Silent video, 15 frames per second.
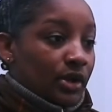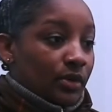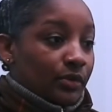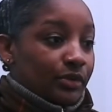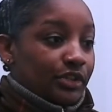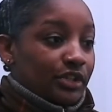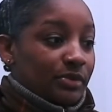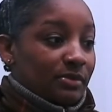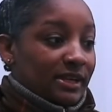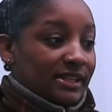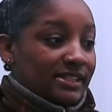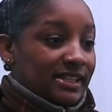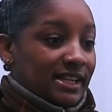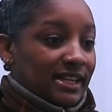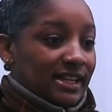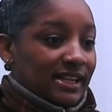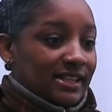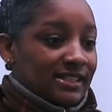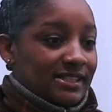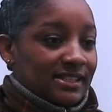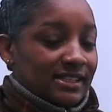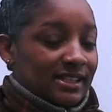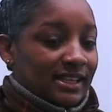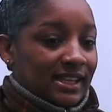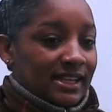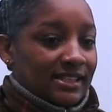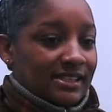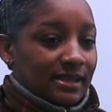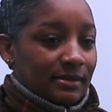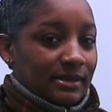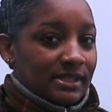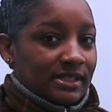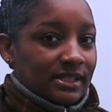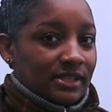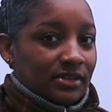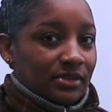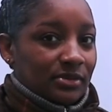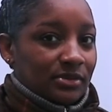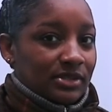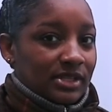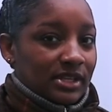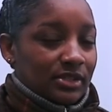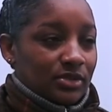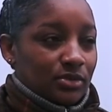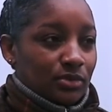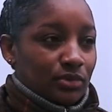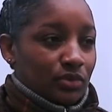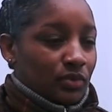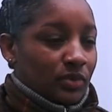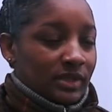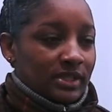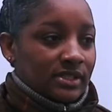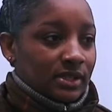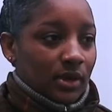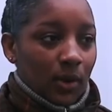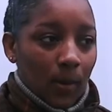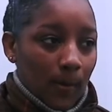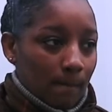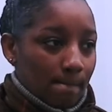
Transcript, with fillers: which should be exciting because the last time I seen her was like two, three weeks ago.